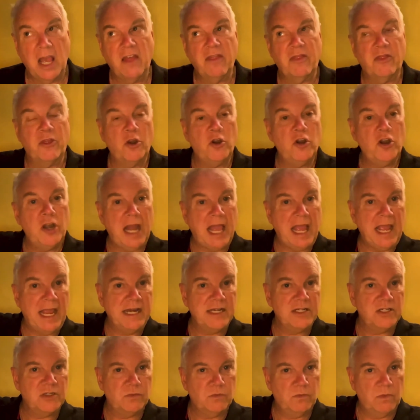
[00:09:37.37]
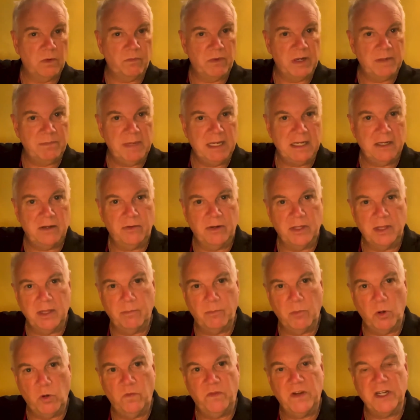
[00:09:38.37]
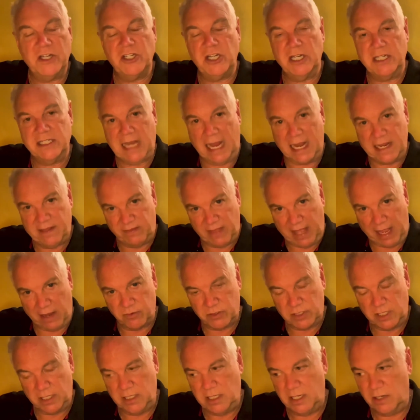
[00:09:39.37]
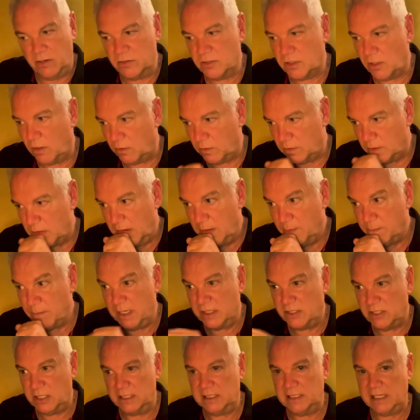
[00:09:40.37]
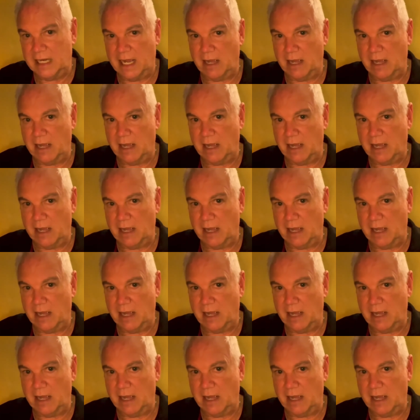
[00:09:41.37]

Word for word: Third age, when we meet her in the movie, she's 8,000 years old, but she's